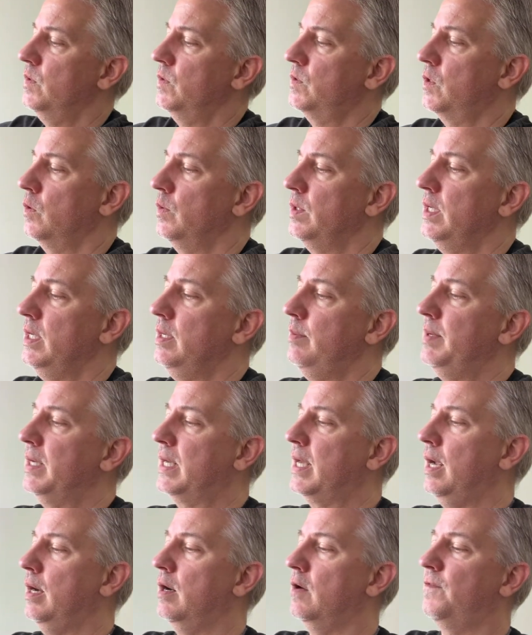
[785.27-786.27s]
So we need to be
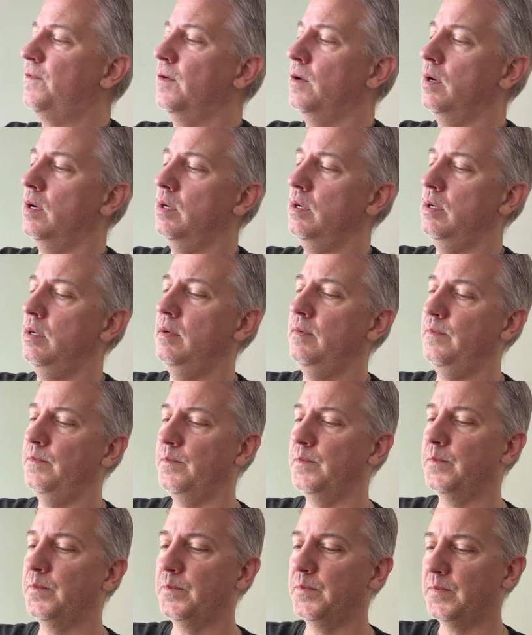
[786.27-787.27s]
careful.
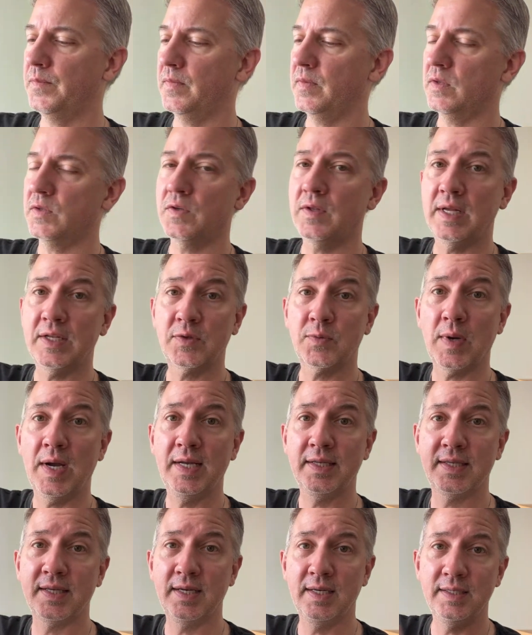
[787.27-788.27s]
So that's why
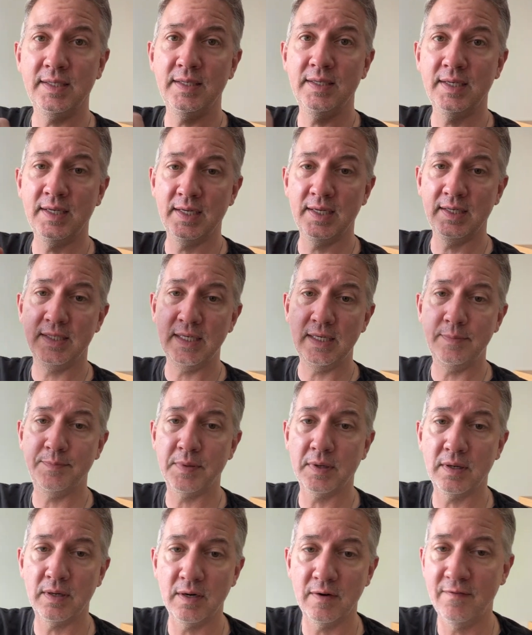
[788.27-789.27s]
it's in a
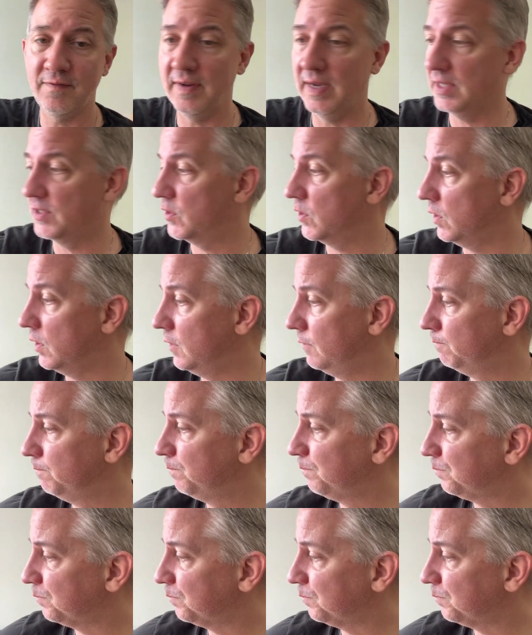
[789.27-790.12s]
deeper vessel.